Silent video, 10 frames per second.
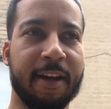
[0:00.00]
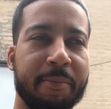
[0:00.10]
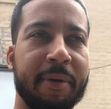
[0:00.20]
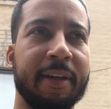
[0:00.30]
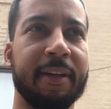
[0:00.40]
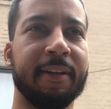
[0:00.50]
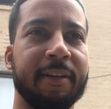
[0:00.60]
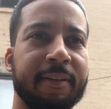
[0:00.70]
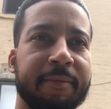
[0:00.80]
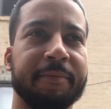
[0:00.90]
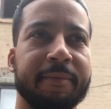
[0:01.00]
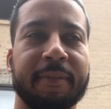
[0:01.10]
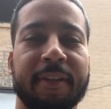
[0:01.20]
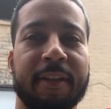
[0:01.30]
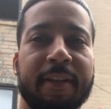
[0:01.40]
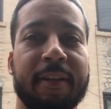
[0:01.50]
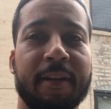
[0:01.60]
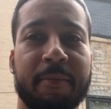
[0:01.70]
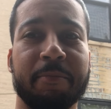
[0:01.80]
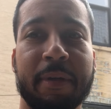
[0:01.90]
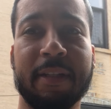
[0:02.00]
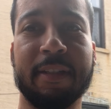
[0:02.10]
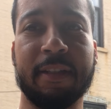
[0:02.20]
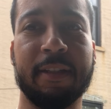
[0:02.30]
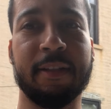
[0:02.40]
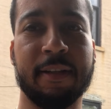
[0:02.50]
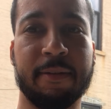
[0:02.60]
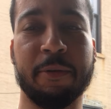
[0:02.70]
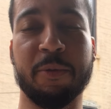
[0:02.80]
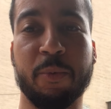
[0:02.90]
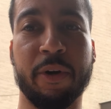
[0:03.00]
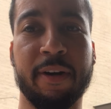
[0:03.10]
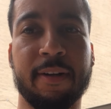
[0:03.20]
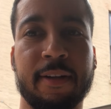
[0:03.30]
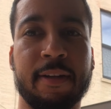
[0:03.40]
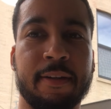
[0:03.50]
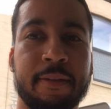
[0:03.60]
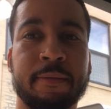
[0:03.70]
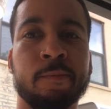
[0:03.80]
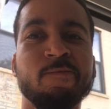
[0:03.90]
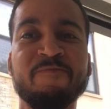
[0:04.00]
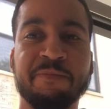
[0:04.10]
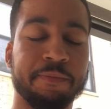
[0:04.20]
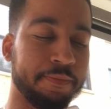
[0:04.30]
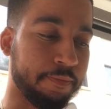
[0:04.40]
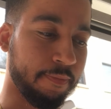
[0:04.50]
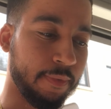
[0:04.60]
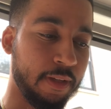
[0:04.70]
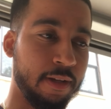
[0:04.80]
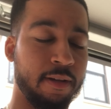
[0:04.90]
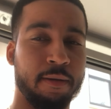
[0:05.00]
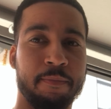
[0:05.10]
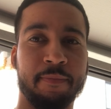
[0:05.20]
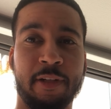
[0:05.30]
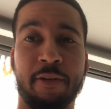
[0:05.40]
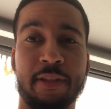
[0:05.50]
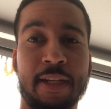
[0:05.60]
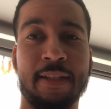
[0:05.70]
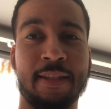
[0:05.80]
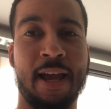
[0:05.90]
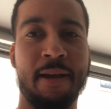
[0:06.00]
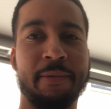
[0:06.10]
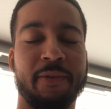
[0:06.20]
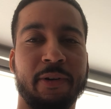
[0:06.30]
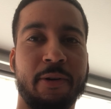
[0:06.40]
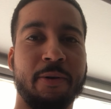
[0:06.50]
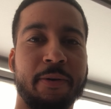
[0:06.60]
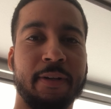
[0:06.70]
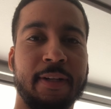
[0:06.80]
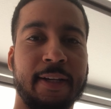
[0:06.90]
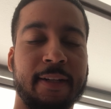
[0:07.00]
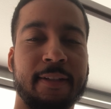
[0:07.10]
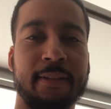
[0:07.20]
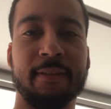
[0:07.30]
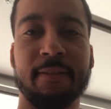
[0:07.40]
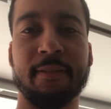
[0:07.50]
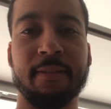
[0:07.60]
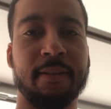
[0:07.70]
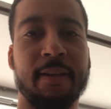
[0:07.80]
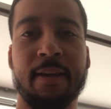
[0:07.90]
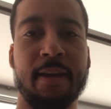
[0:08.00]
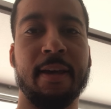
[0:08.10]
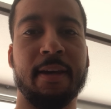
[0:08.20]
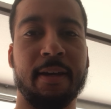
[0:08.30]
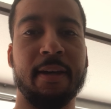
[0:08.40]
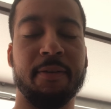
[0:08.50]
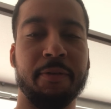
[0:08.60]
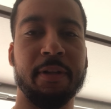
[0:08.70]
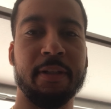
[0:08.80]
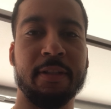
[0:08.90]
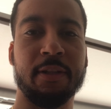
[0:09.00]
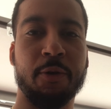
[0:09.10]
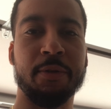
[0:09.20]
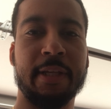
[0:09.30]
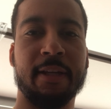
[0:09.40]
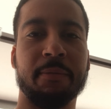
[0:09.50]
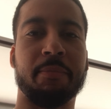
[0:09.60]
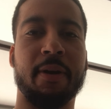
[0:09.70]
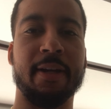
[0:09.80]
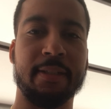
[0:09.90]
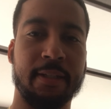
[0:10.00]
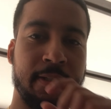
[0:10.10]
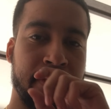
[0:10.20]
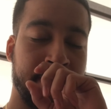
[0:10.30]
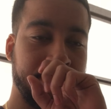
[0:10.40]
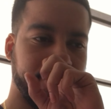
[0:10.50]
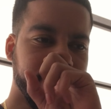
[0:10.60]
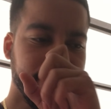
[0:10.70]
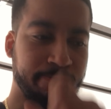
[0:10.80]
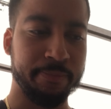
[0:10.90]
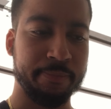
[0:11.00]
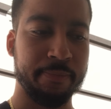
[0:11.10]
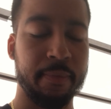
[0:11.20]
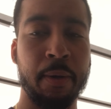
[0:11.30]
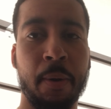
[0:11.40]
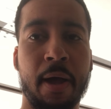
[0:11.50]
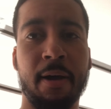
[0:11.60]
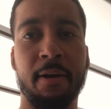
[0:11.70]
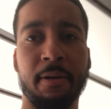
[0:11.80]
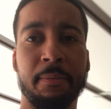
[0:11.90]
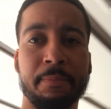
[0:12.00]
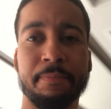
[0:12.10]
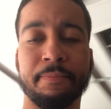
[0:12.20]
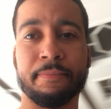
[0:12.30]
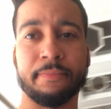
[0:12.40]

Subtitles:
I've been busy with work, and it takes time to record. Like, it really slows down the process. Um,